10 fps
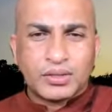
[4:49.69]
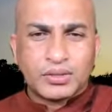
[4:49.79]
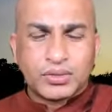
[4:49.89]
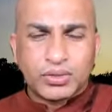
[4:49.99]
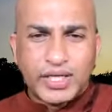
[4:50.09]

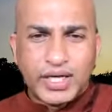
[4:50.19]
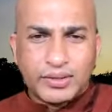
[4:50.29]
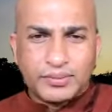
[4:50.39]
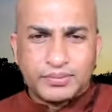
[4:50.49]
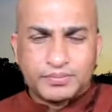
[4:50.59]
So
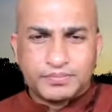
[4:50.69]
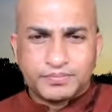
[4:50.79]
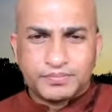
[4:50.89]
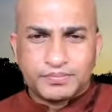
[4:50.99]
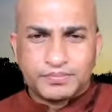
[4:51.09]
then,
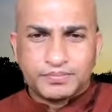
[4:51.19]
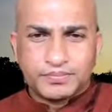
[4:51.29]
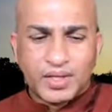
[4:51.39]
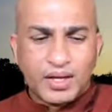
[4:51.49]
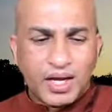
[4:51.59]

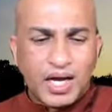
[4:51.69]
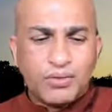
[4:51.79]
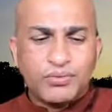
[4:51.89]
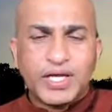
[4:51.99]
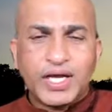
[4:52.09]

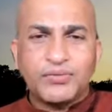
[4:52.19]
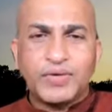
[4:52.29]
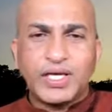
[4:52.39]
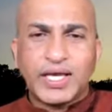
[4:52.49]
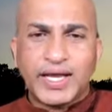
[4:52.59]
how that
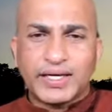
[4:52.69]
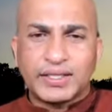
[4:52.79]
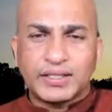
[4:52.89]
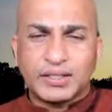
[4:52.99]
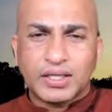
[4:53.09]
we
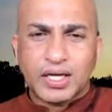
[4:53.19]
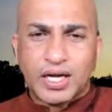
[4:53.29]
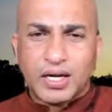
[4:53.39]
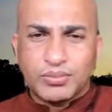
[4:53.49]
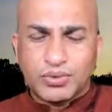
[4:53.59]
can
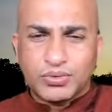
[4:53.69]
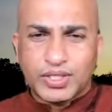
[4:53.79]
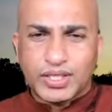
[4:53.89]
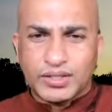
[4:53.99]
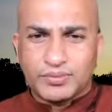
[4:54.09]
come to
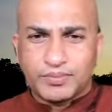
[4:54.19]
a